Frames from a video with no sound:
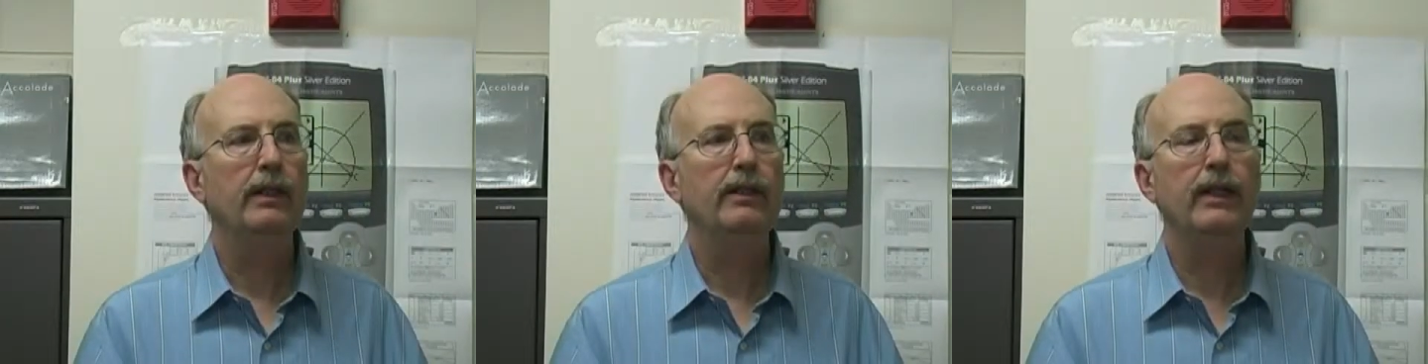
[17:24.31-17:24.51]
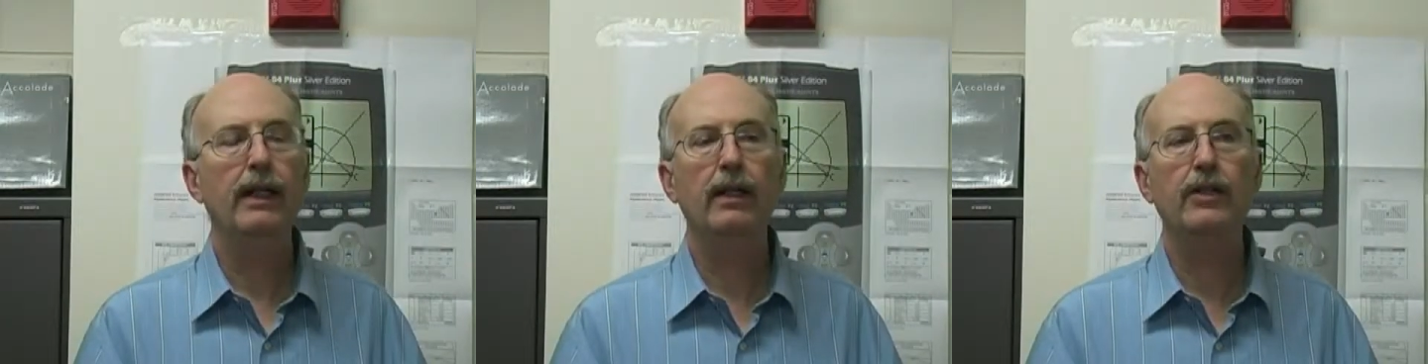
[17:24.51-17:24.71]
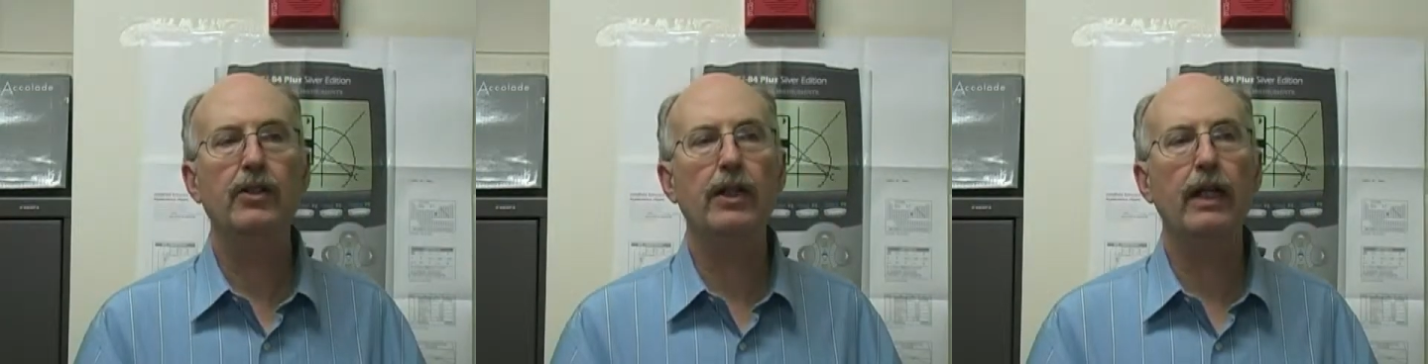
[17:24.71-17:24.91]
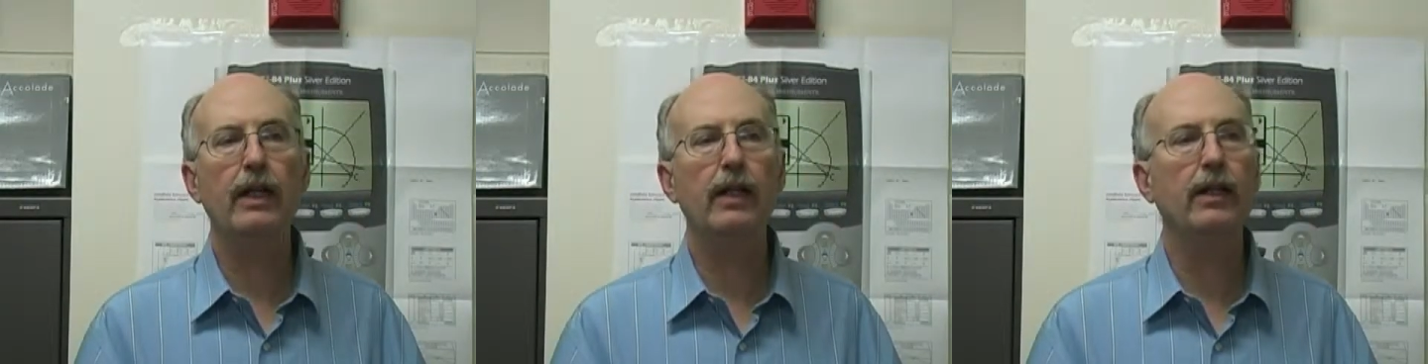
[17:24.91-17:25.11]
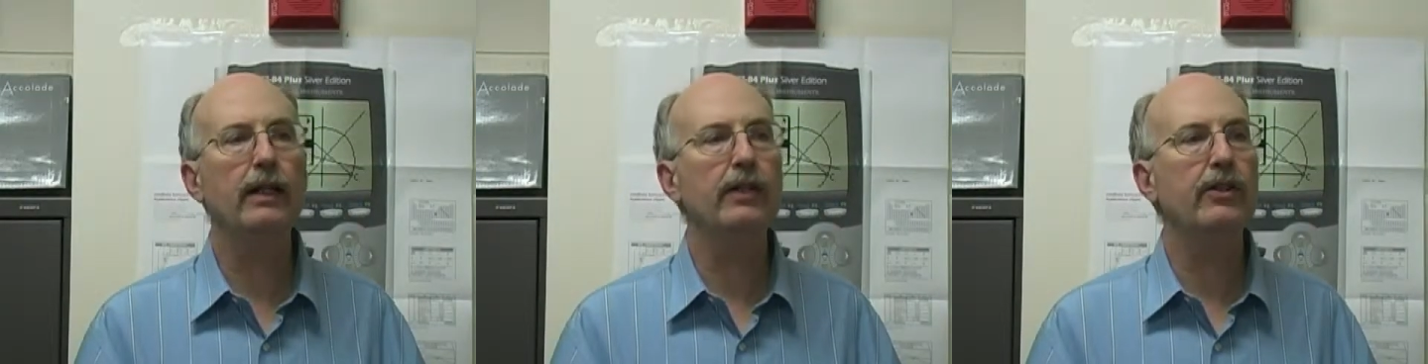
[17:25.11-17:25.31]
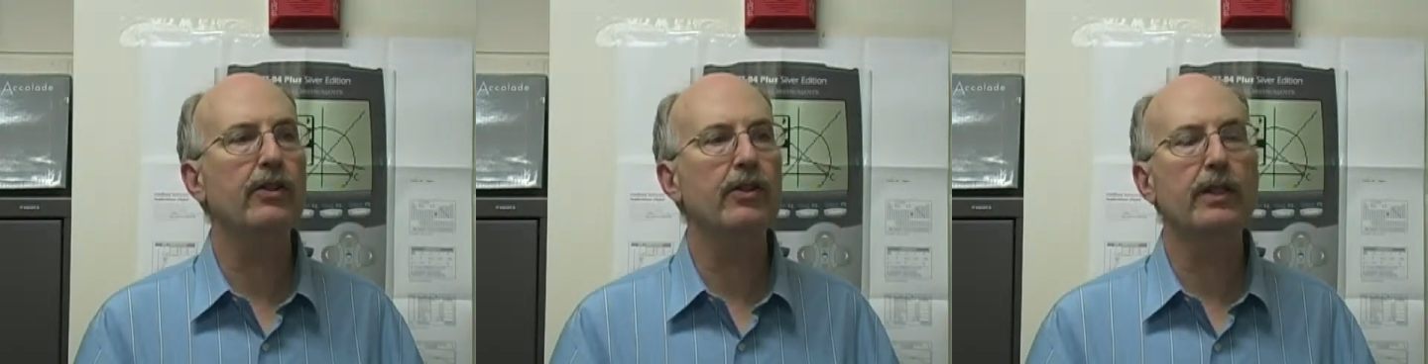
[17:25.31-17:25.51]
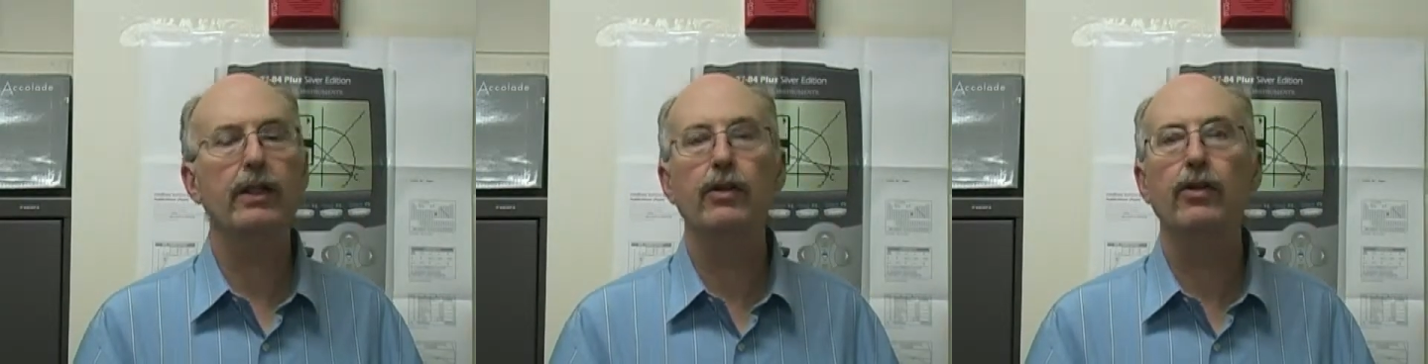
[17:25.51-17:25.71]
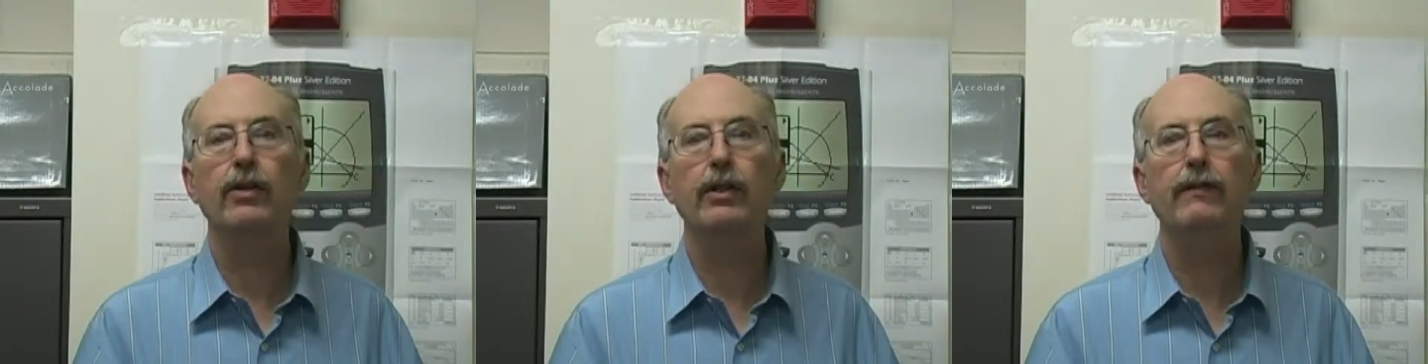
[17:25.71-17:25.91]
Now let's calculate the
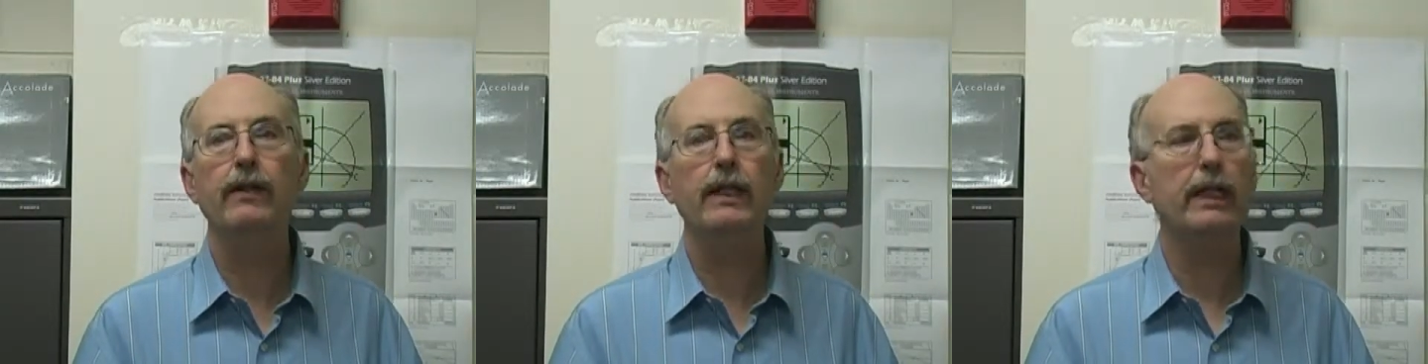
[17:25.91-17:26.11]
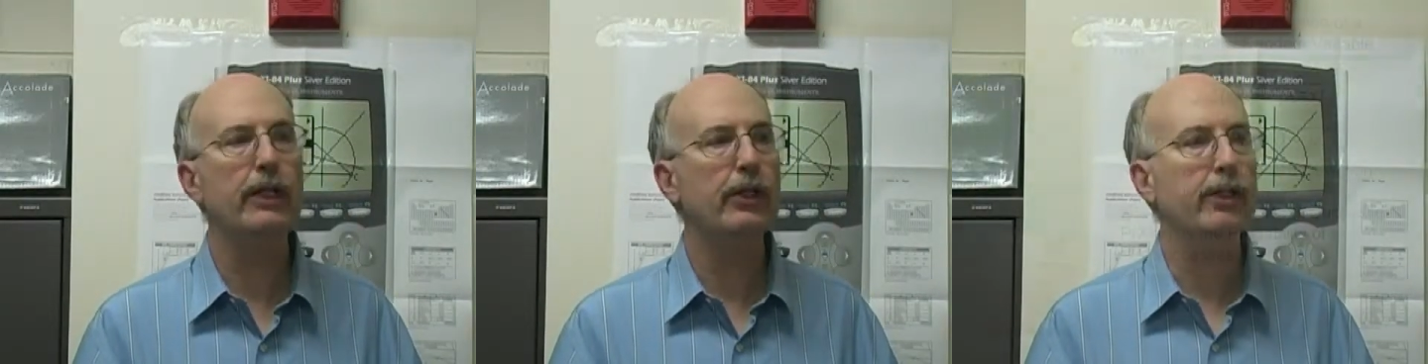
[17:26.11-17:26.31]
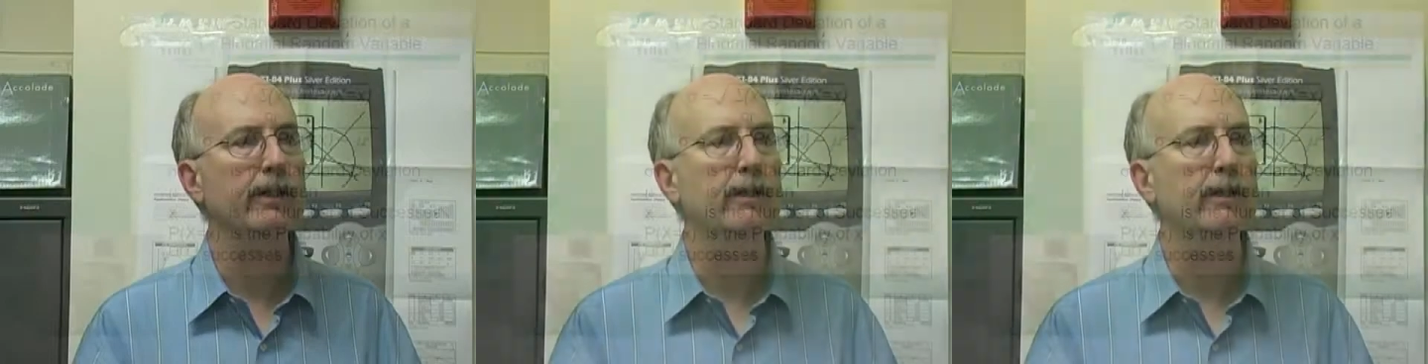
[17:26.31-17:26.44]
standard deviation.